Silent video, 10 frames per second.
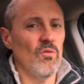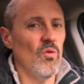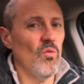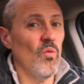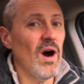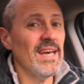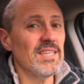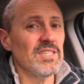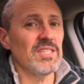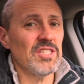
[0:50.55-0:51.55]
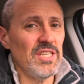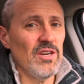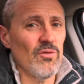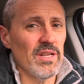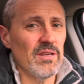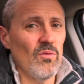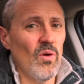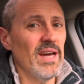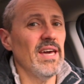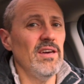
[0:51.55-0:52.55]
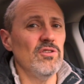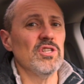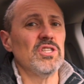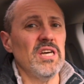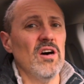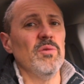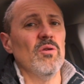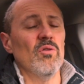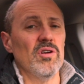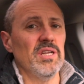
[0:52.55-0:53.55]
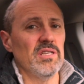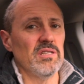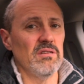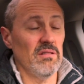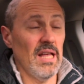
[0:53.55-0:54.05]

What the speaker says: well, why is it secret? Why can't you just tell me where it is?